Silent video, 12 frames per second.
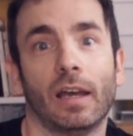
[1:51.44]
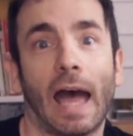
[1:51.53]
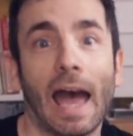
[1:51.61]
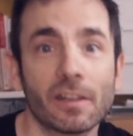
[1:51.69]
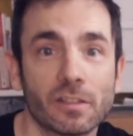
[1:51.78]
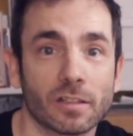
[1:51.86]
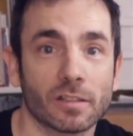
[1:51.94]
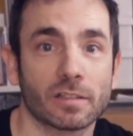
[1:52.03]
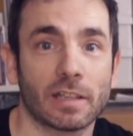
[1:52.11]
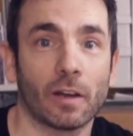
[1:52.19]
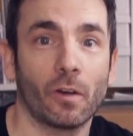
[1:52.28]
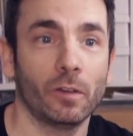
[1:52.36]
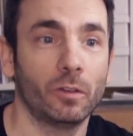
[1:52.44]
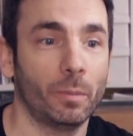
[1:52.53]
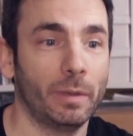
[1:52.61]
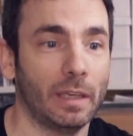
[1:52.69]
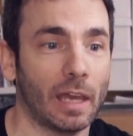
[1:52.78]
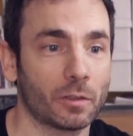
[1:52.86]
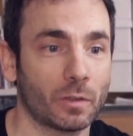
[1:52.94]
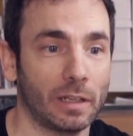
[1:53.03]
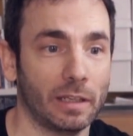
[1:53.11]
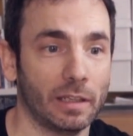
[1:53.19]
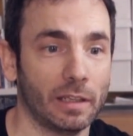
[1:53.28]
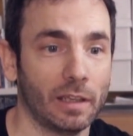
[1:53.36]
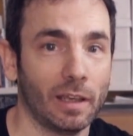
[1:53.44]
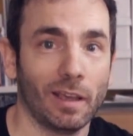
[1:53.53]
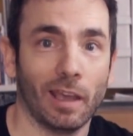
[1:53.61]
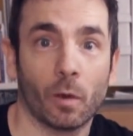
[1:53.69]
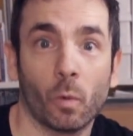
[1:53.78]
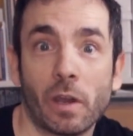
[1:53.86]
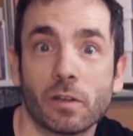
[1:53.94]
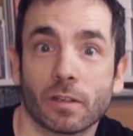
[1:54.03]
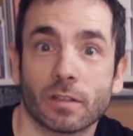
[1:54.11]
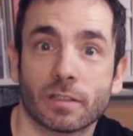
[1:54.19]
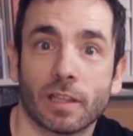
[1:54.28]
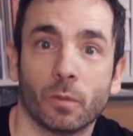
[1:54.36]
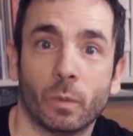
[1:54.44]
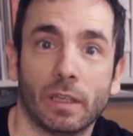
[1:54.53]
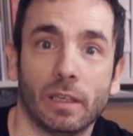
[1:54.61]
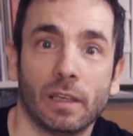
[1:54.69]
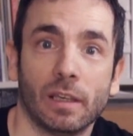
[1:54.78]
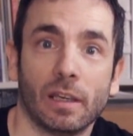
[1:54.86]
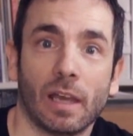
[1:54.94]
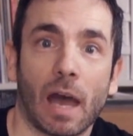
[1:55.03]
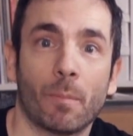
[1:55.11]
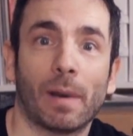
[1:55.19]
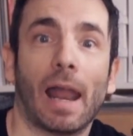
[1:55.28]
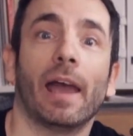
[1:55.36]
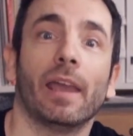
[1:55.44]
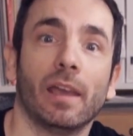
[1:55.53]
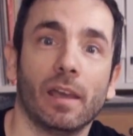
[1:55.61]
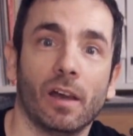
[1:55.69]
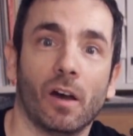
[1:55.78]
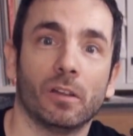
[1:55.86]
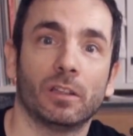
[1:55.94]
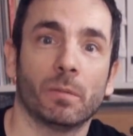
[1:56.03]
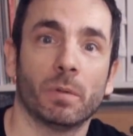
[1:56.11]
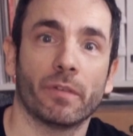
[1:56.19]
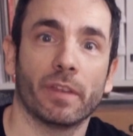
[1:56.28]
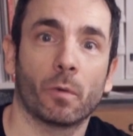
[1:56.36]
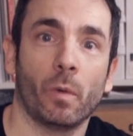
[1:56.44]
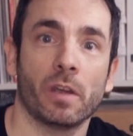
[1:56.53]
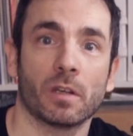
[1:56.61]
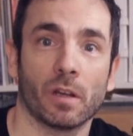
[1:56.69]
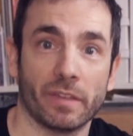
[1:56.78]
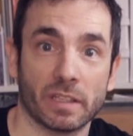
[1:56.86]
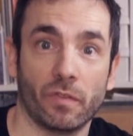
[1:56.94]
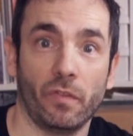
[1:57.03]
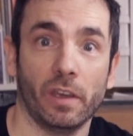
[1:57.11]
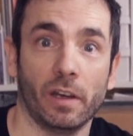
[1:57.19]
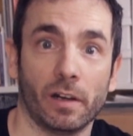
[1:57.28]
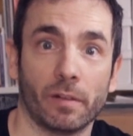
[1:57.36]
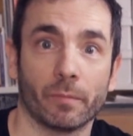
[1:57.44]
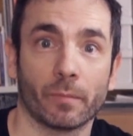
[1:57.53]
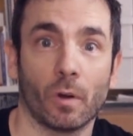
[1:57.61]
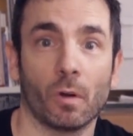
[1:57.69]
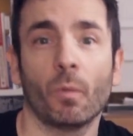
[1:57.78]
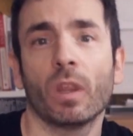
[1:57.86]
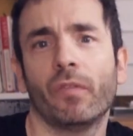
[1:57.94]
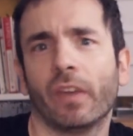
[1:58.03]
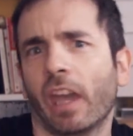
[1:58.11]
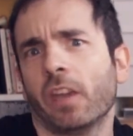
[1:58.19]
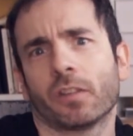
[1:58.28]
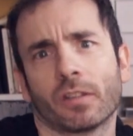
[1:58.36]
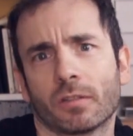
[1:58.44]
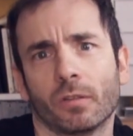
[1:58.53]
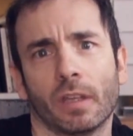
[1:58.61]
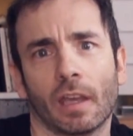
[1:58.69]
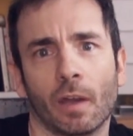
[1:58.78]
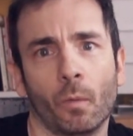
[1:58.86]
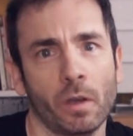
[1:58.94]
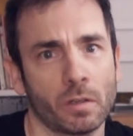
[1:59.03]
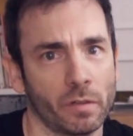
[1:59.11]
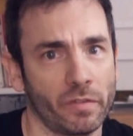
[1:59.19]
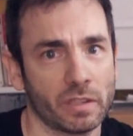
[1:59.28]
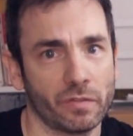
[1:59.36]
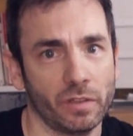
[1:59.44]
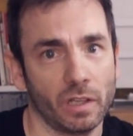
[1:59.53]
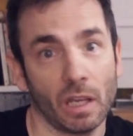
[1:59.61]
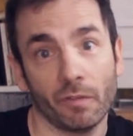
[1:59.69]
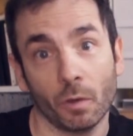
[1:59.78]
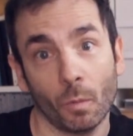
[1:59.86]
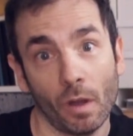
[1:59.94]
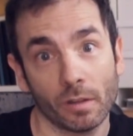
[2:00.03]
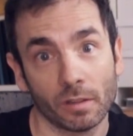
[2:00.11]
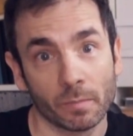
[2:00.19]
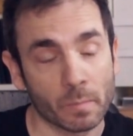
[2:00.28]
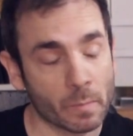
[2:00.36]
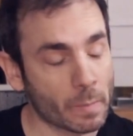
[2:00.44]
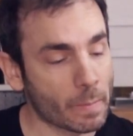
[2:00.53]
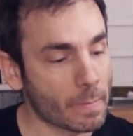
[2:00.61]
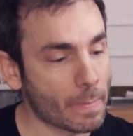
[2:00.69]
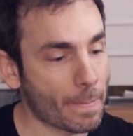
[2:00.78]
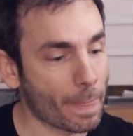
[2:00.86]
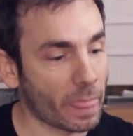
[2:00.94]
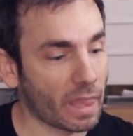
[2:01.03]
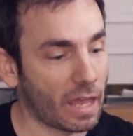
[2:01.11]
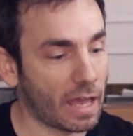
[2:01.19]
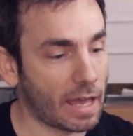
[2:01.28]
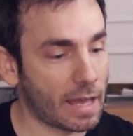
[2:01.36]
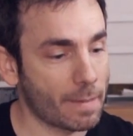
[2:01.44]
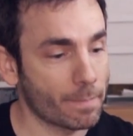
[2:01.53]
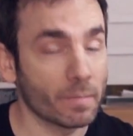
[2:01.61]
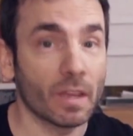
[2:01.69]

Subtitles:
actions are going to be actually equations that we apply on top of the equation of the sphere, or modifications to the equation of the sphere if you want. And